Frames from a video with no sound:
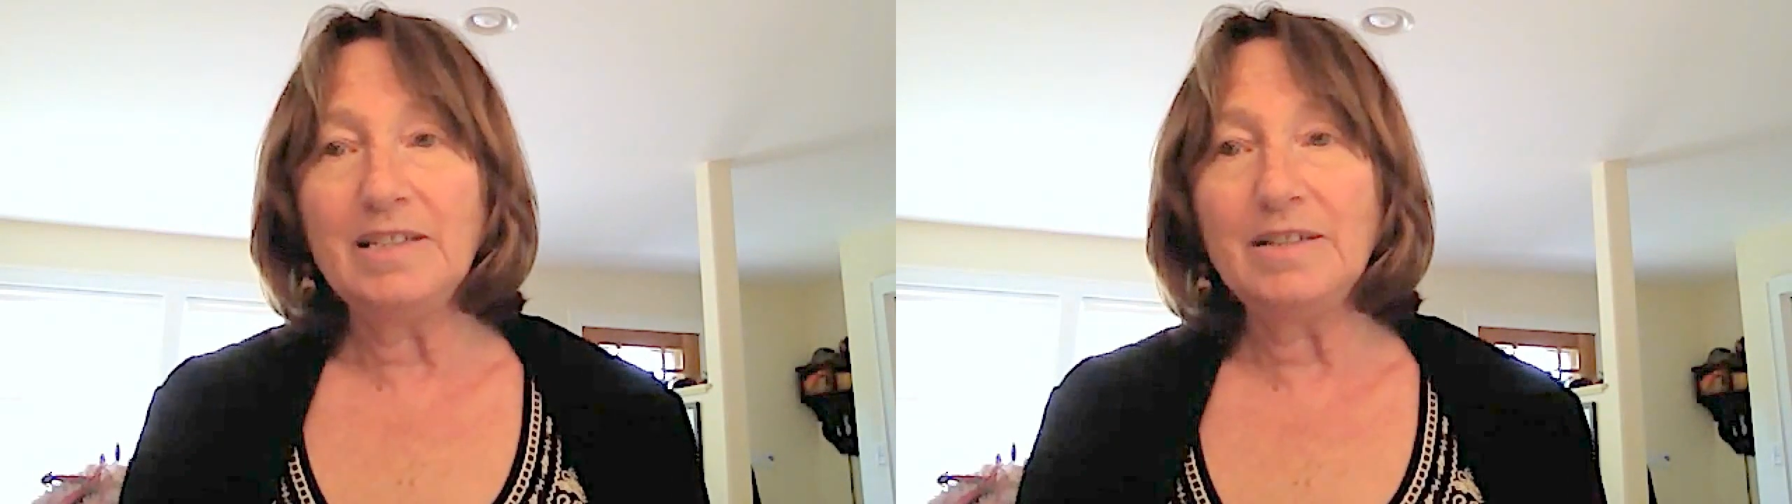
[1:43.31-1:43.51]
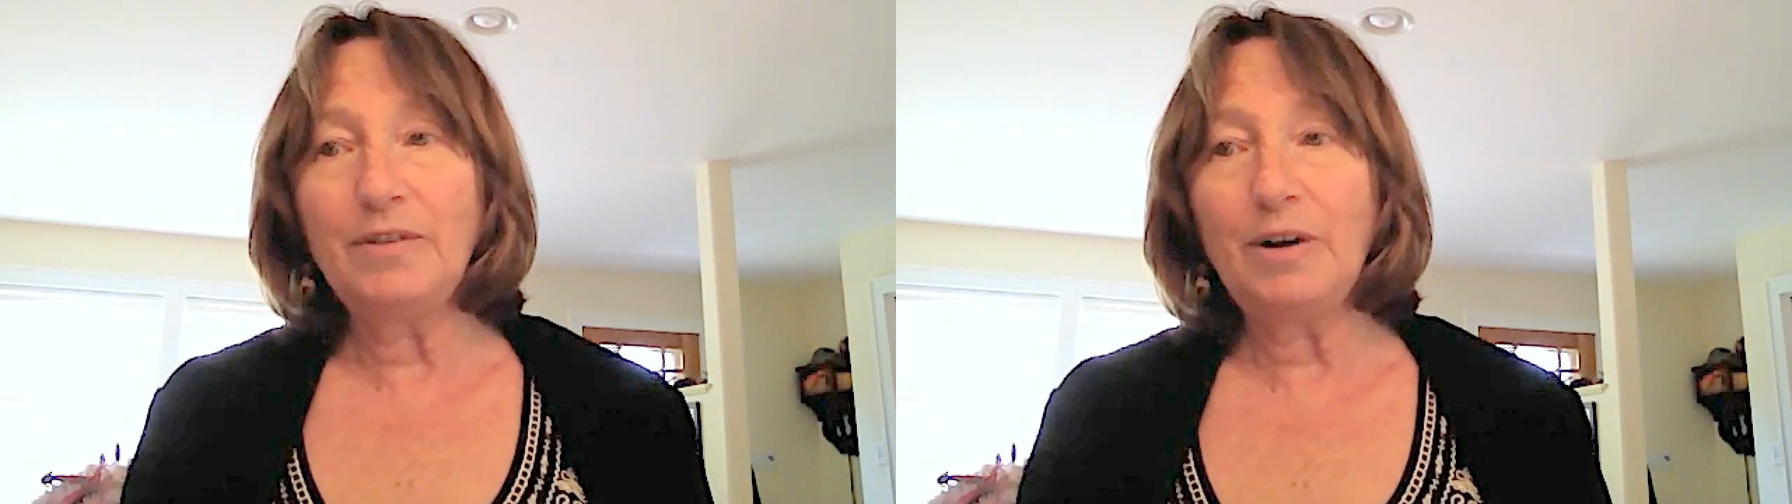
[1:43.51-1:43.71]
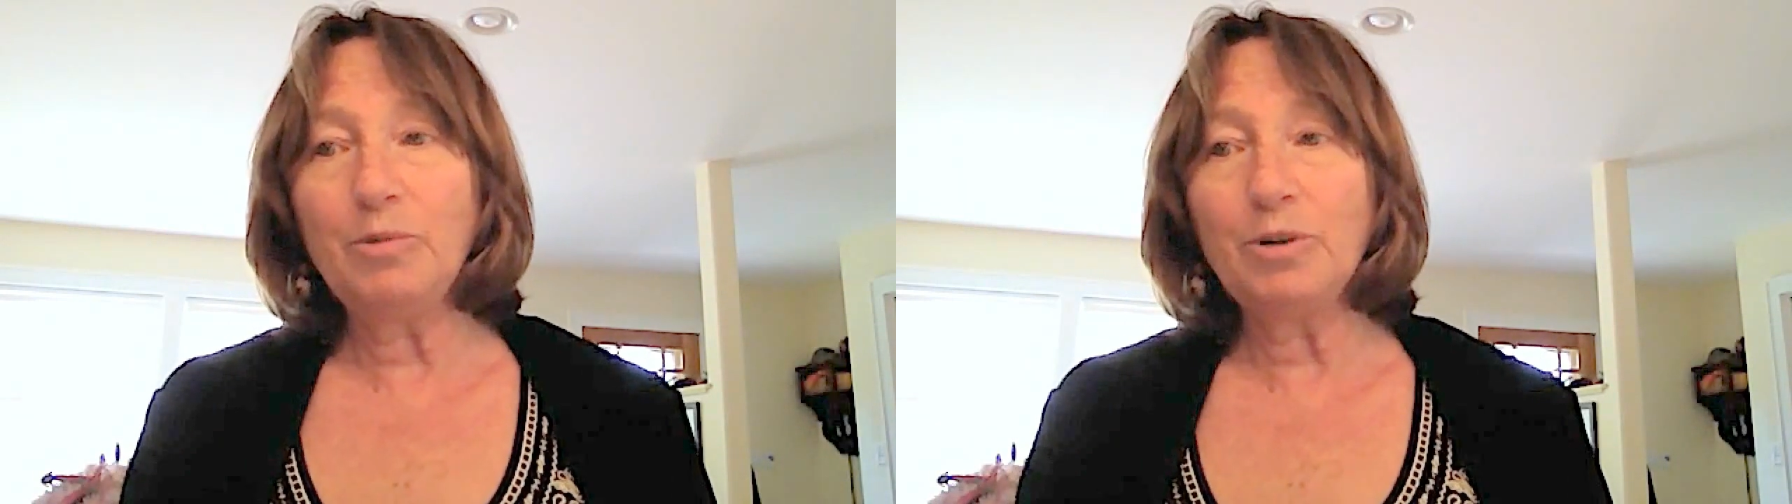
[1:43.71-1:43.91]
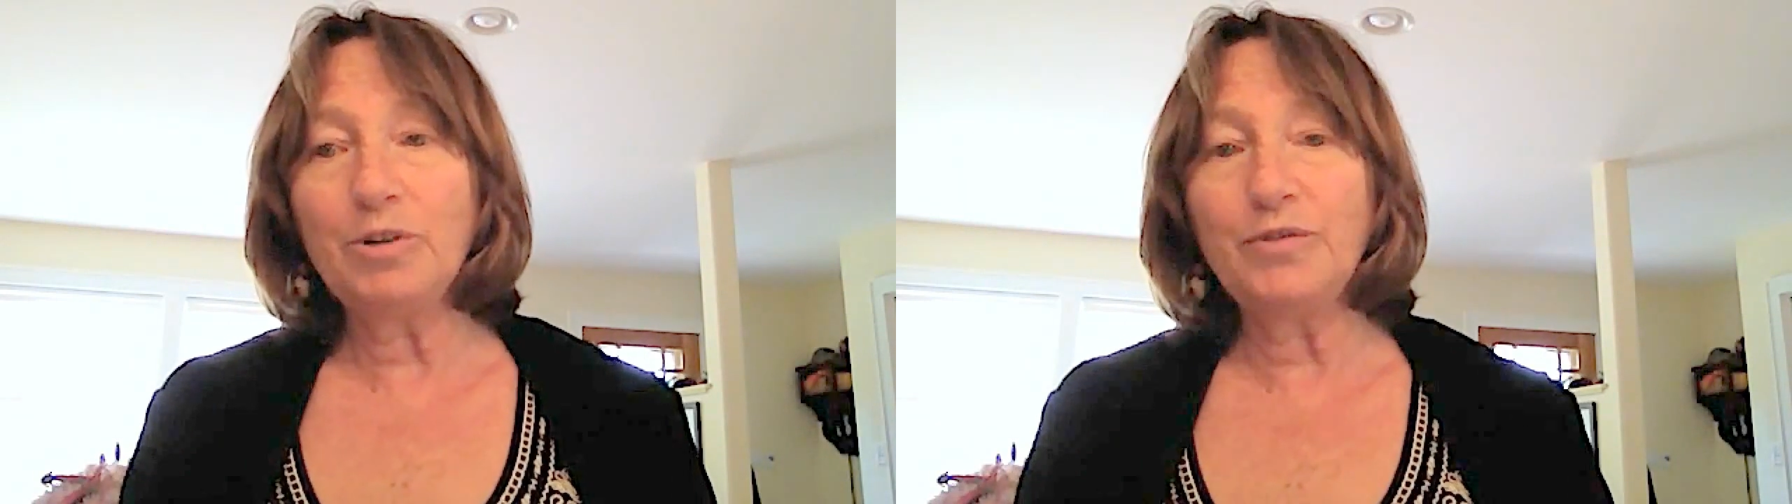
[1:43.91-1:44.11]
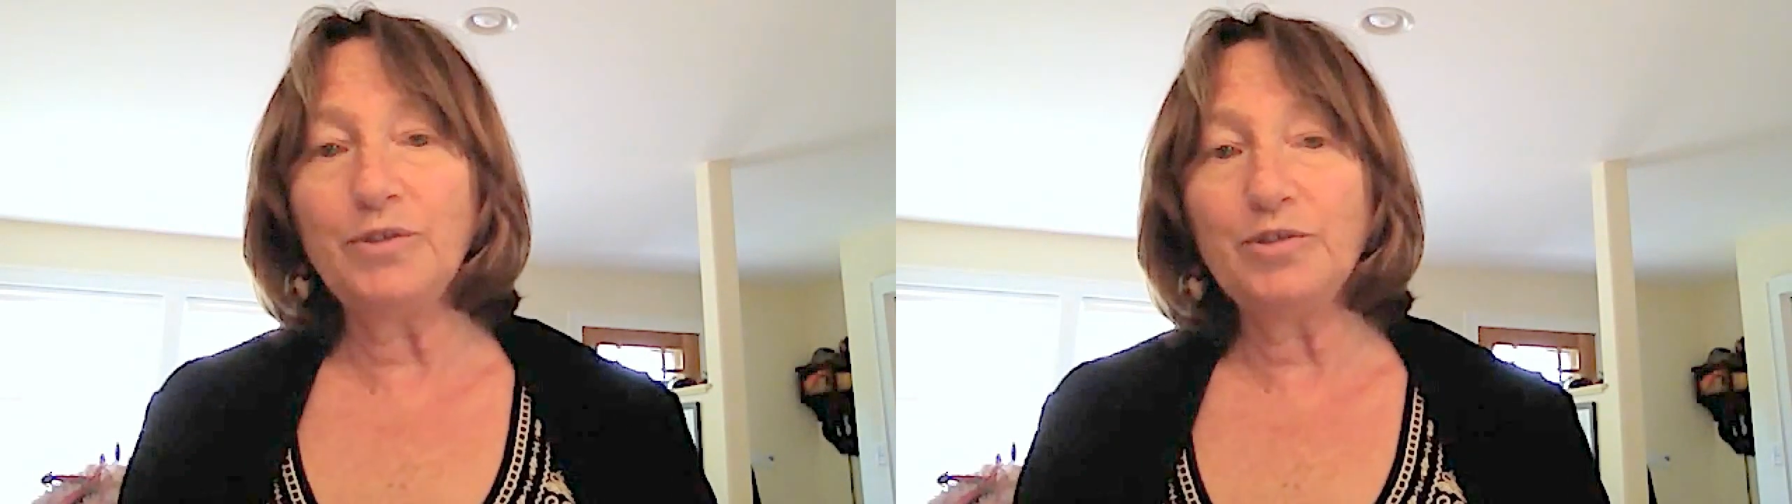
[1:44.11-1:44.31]
as if I
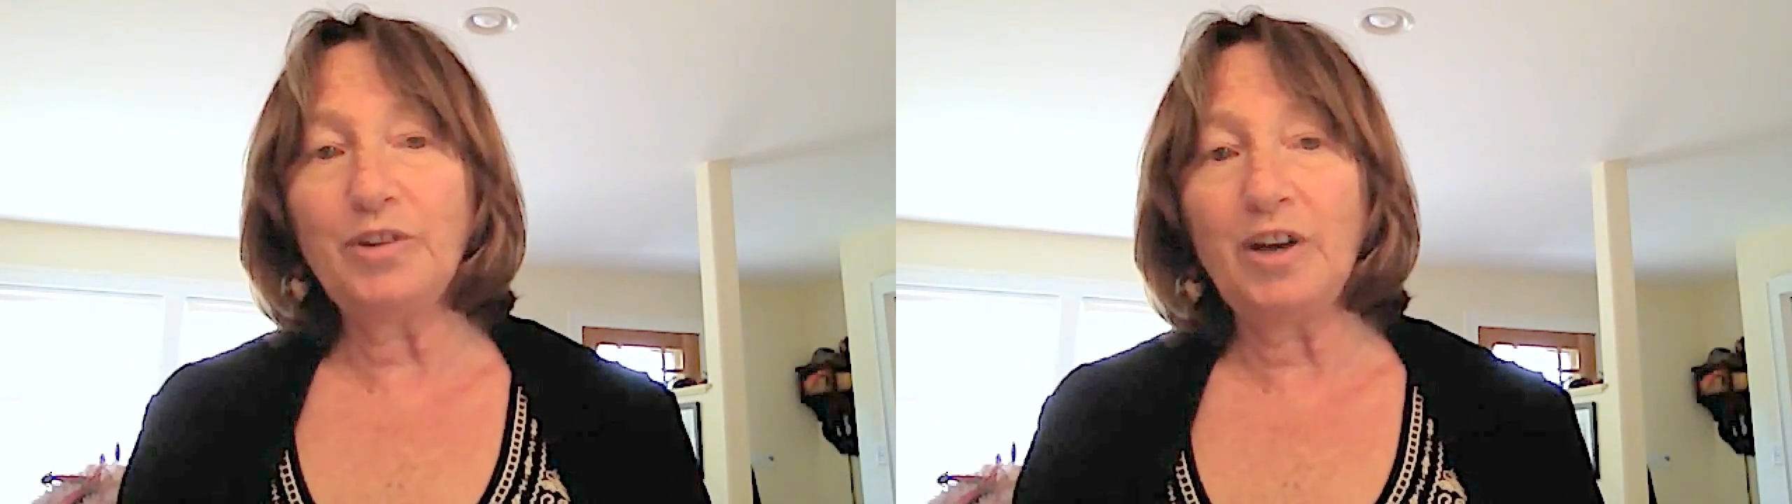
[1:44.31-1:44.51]
worked full